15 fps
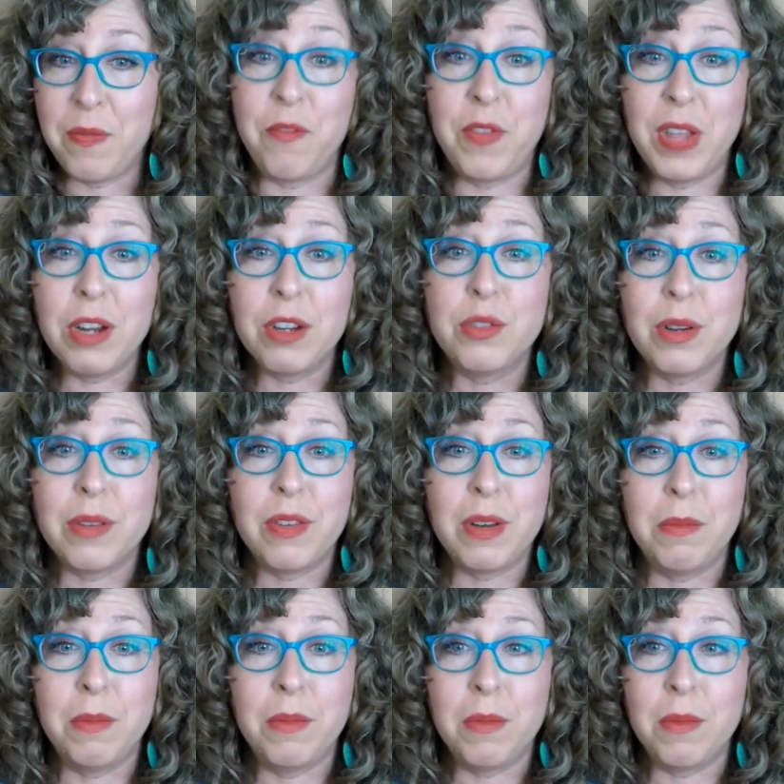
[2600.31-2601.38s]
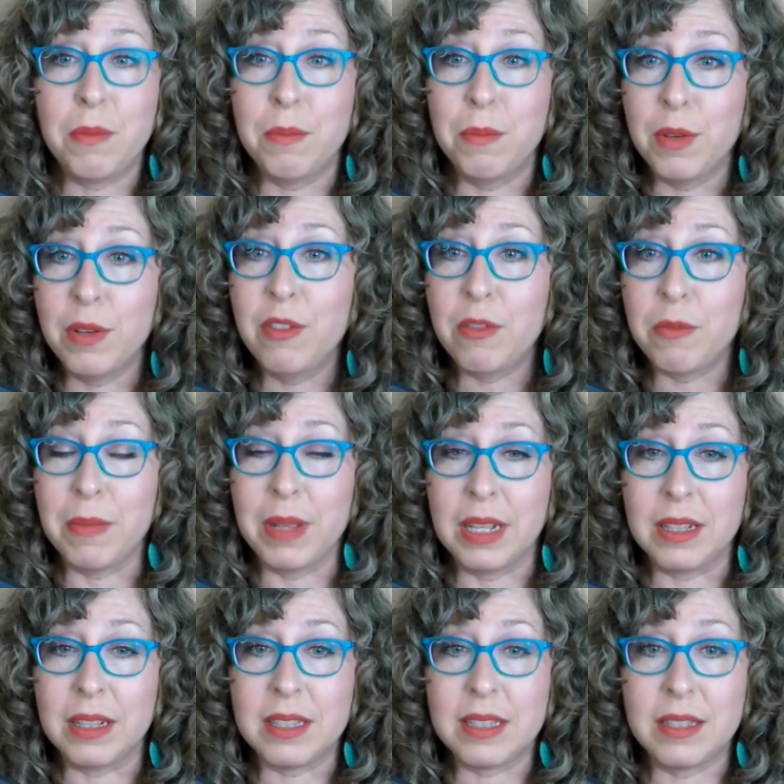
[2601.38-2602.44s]
fear-driven
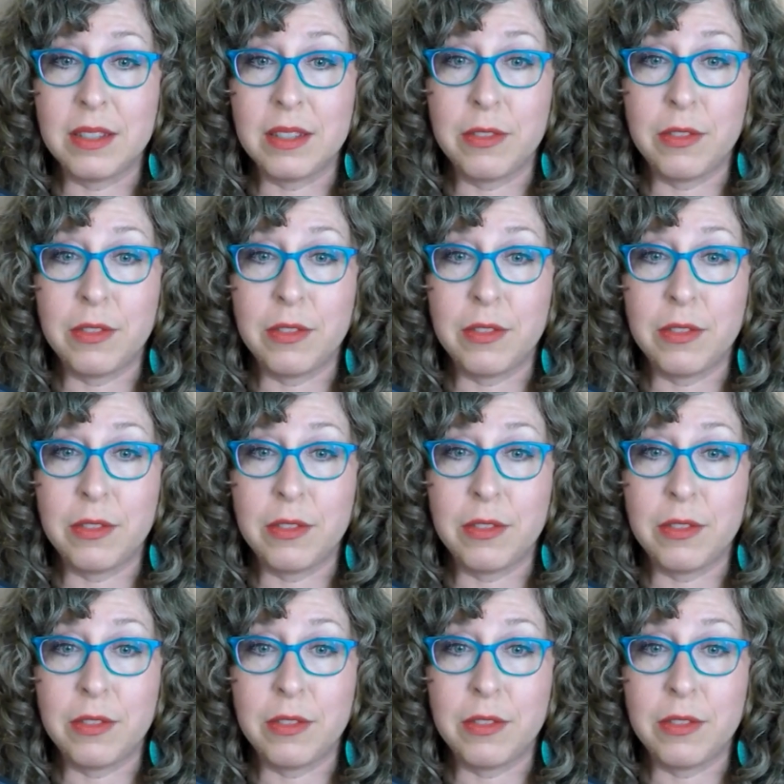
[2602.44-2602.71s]
movements.